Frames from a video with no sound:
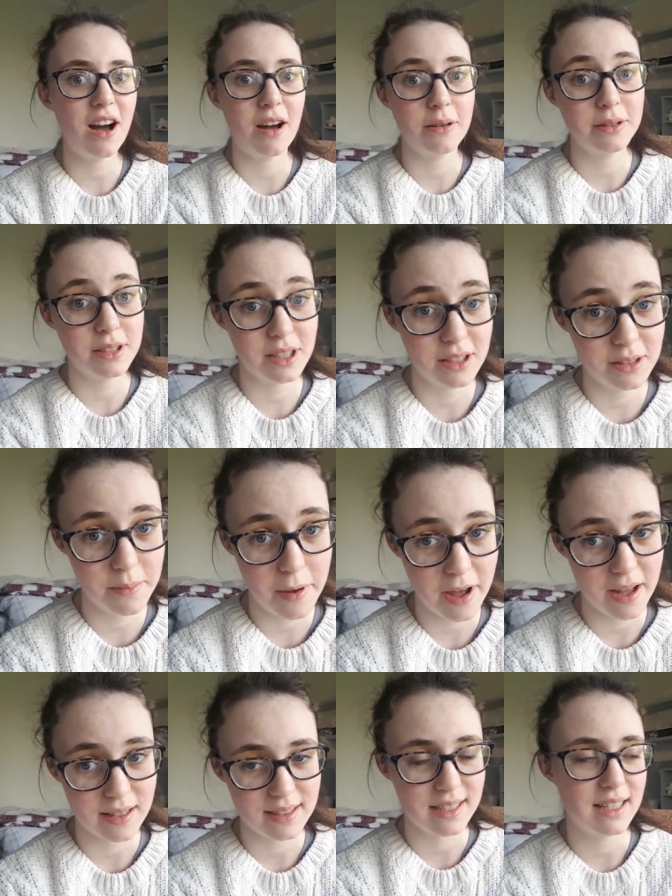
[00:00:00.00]
I was a good
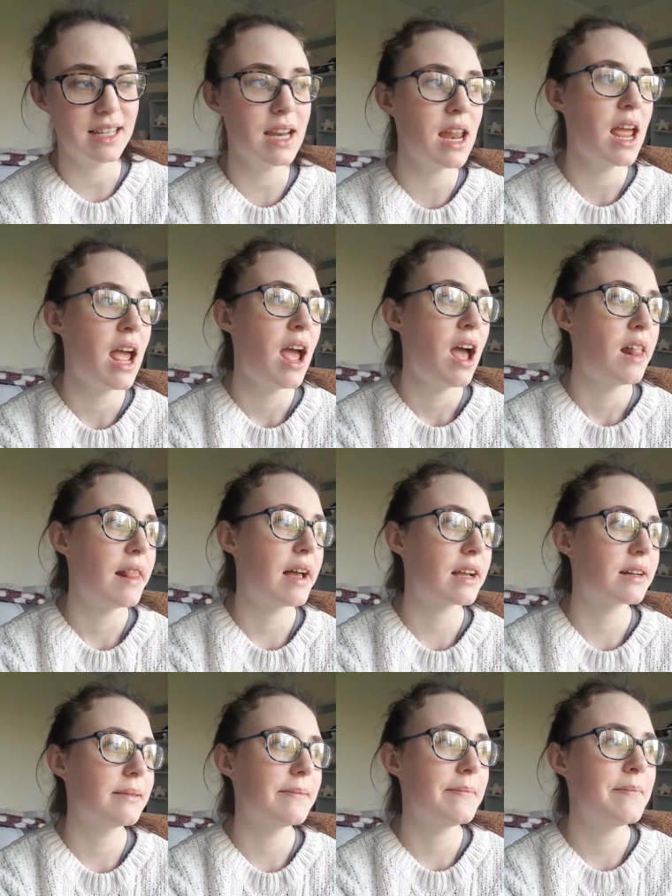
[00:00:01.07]
person.
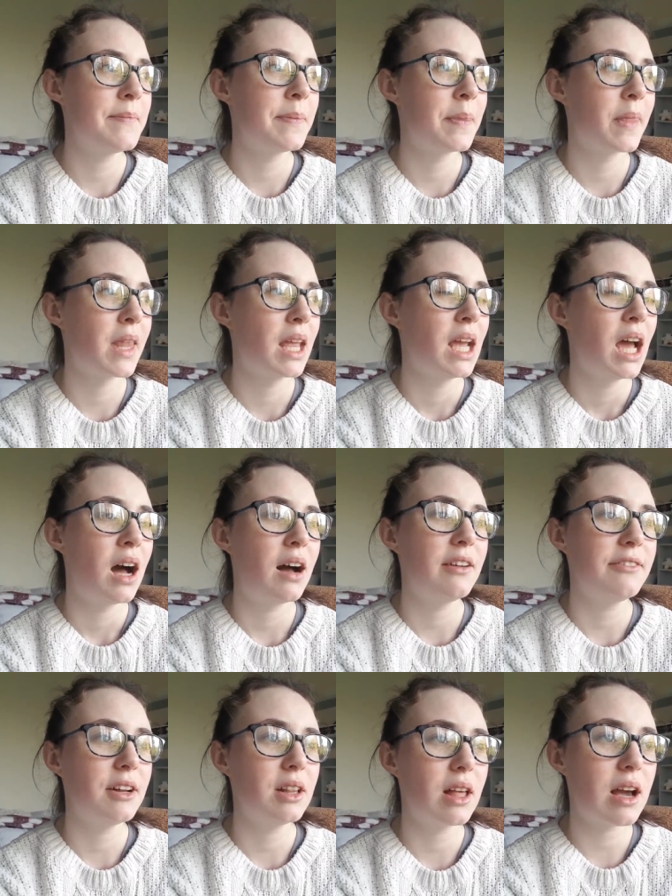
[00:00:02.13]
Like I
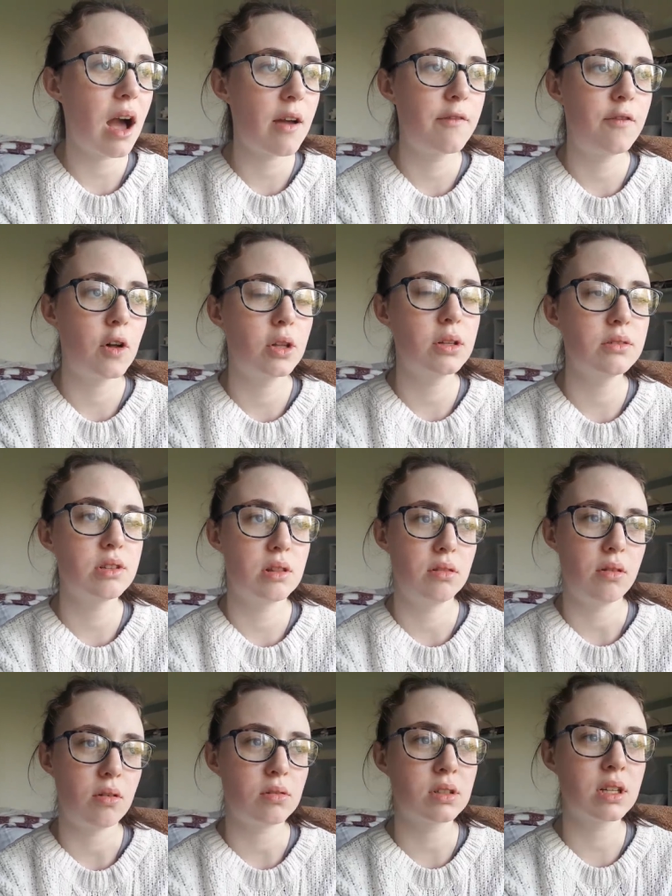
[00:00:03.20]
felt like I followed
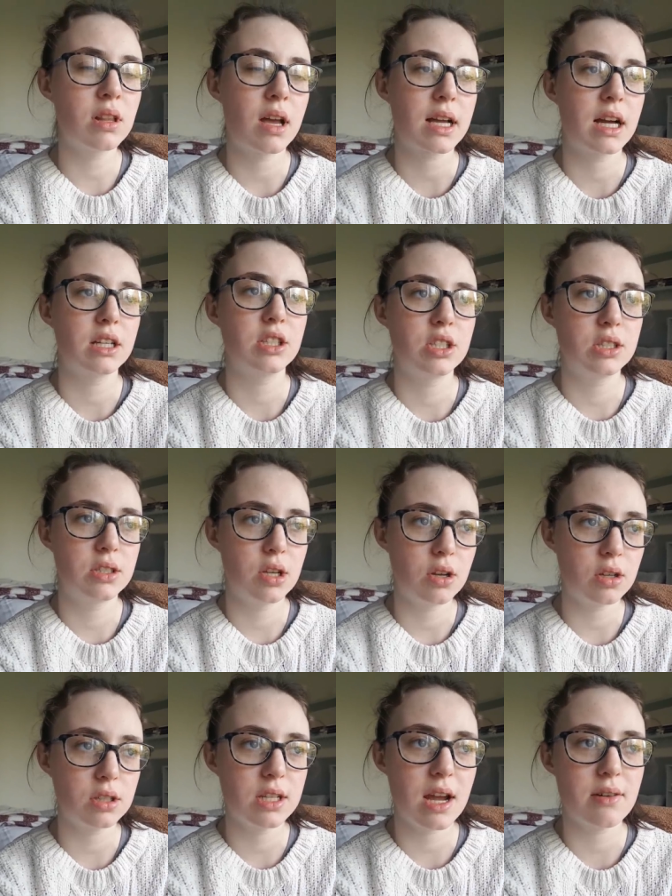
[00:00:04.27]
along and like I
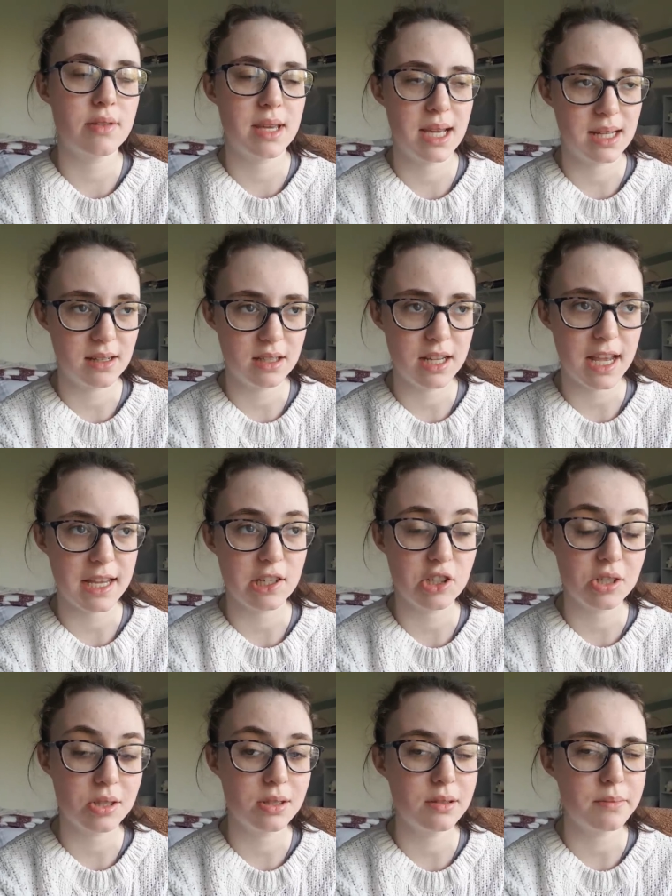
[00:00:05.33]
took down the
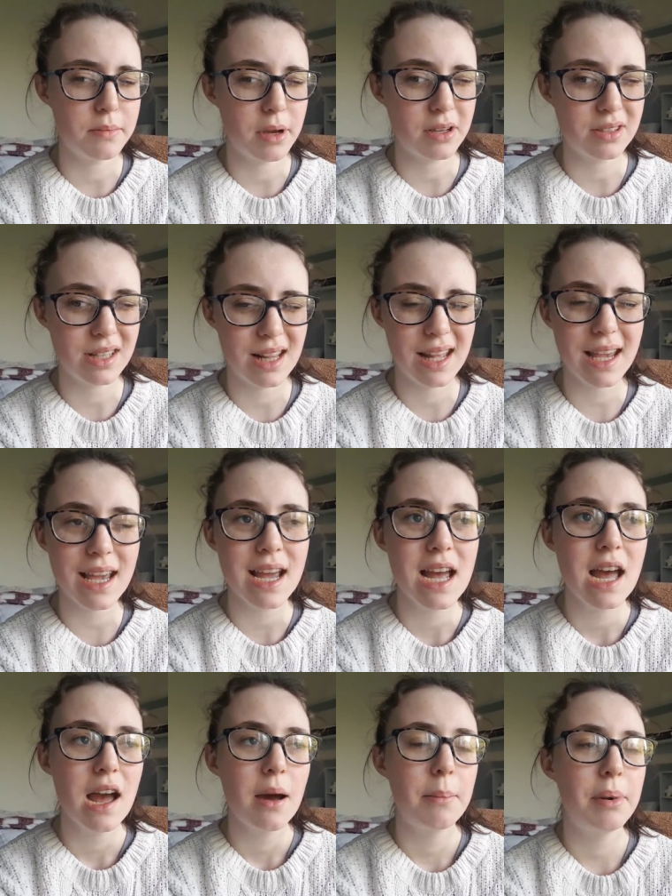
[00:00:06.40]
annotations mostly
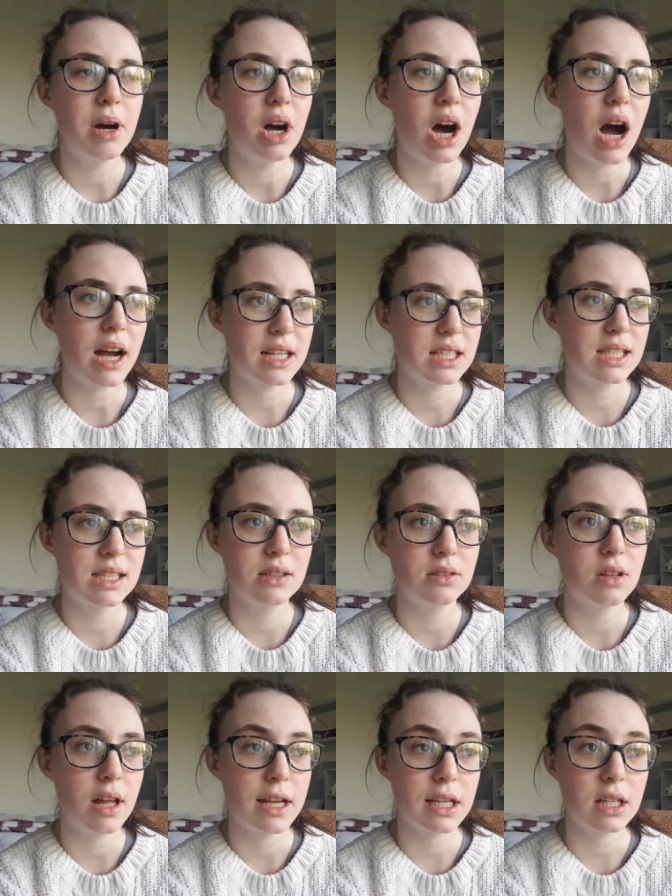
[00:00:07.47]
but I still
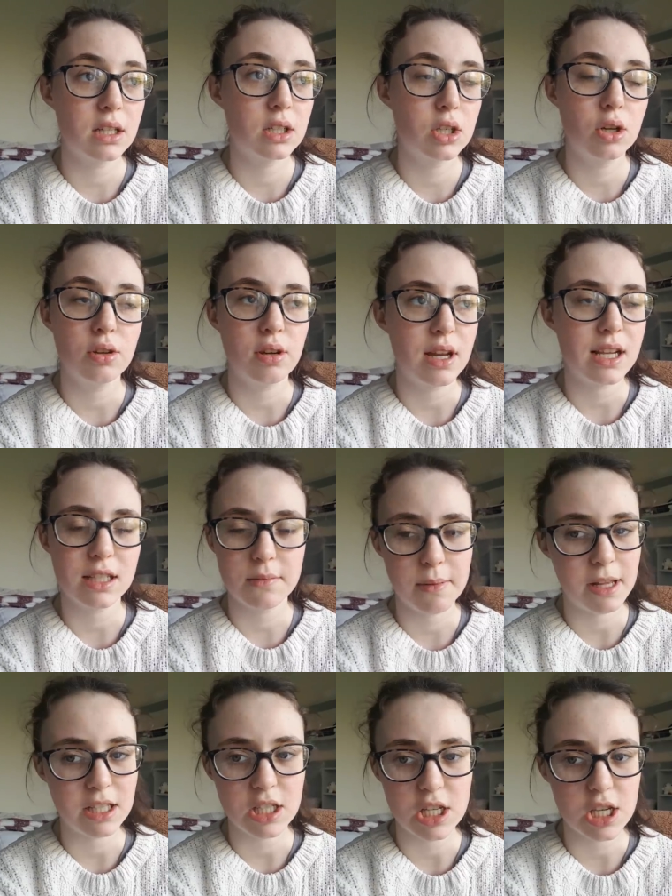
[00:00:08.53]
like couldn't
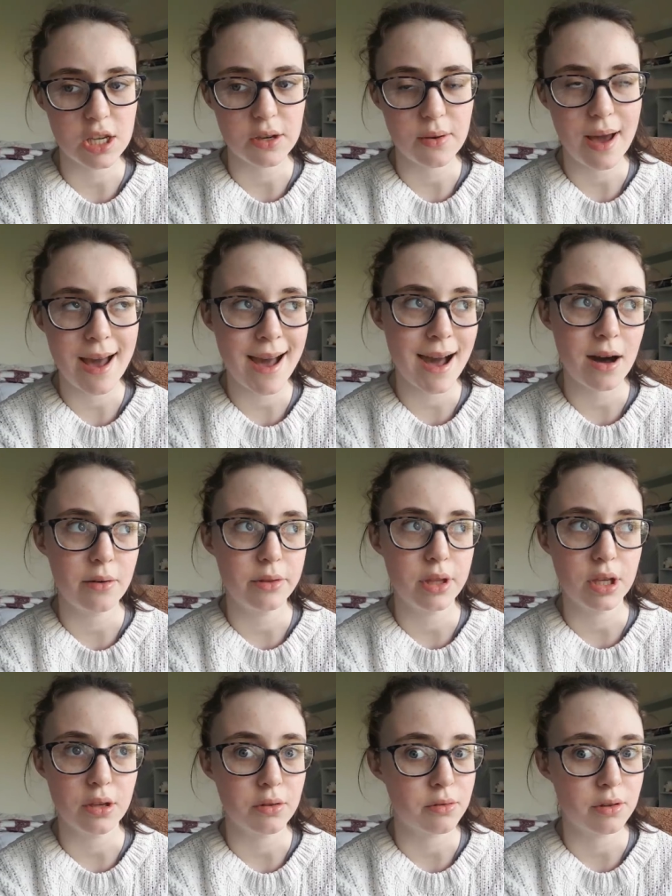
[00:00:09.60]
explain to you how
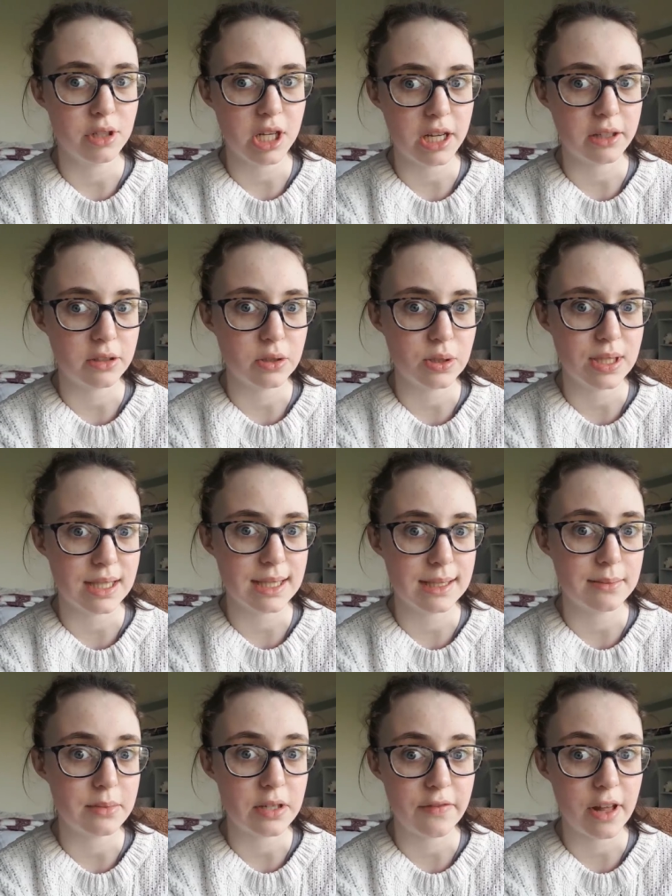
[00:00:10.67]
the urogenital
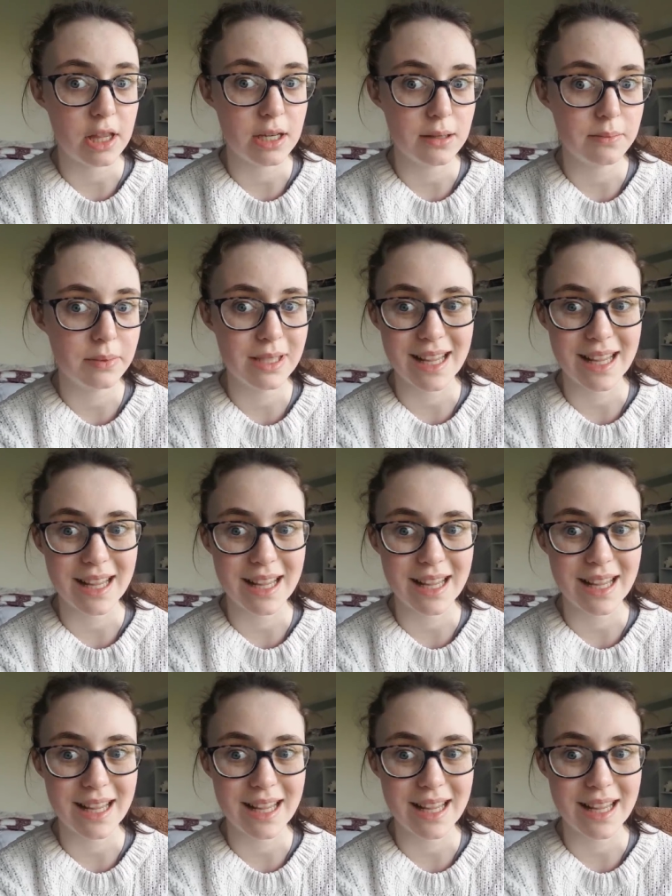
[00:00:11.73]
system develops.